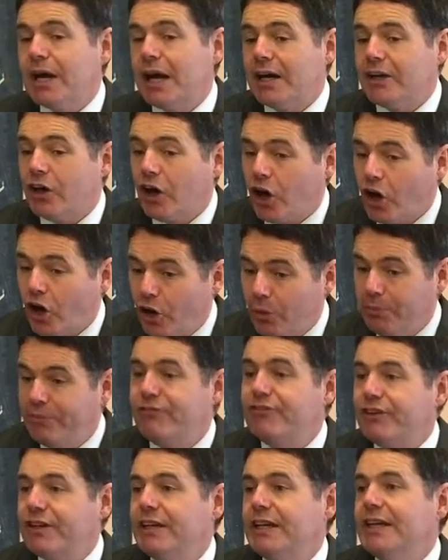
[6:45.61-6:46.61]
And
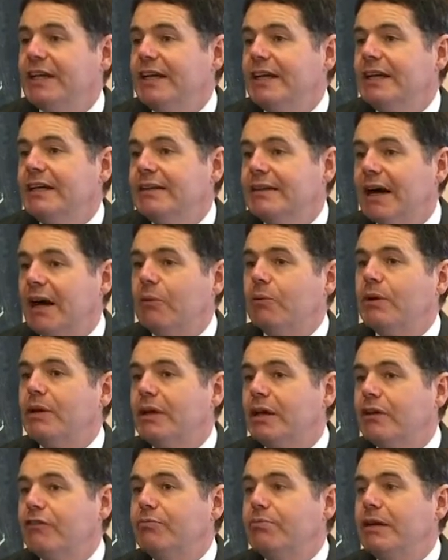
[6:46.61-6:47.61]
hopefully that will
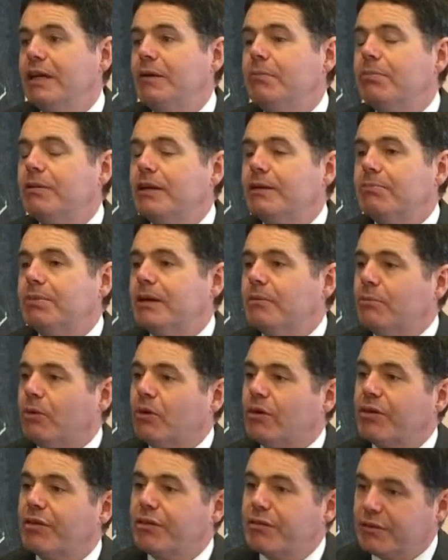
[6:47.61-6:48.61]
give people a bit
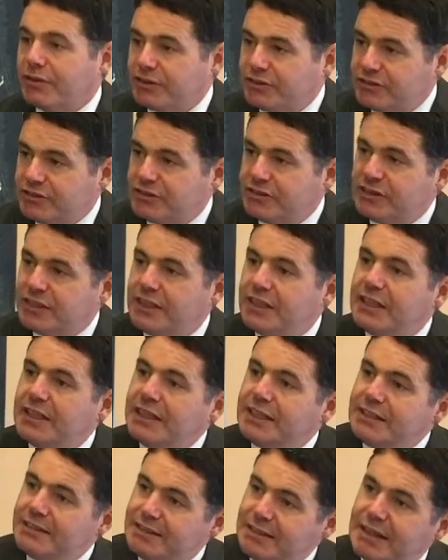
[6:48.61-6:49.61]
more certainty
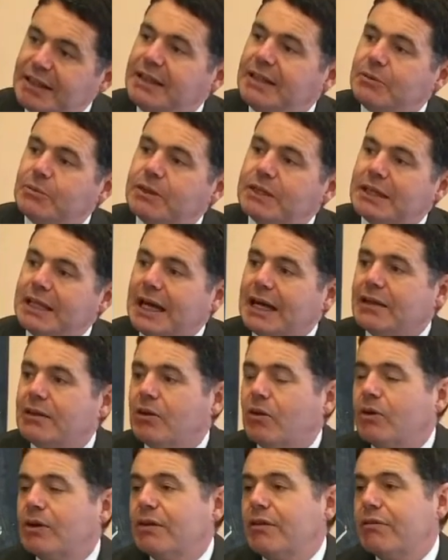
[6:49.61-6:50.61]
dealing with
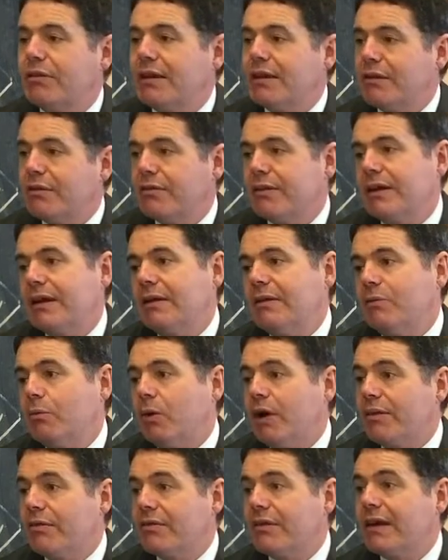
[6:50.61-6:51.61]
landlords than
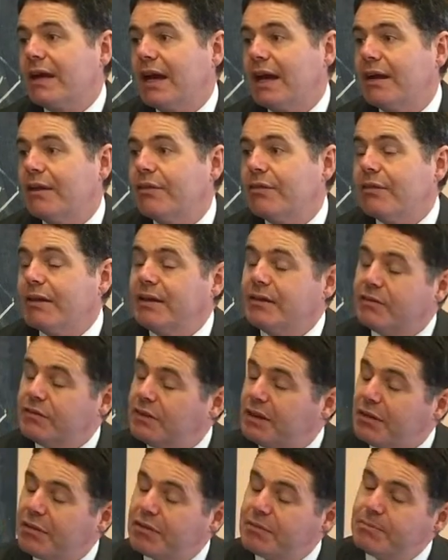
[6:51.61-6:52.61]
was the case in the
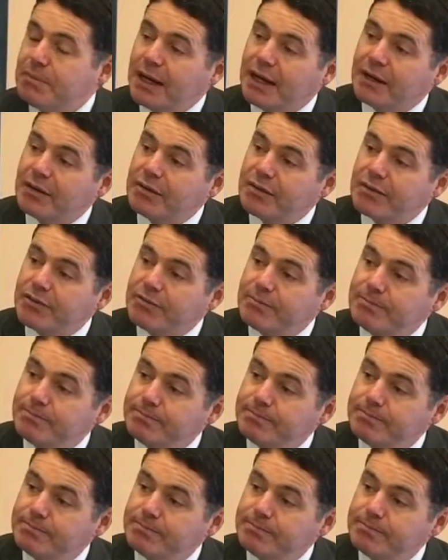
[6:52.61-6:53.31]
recent past.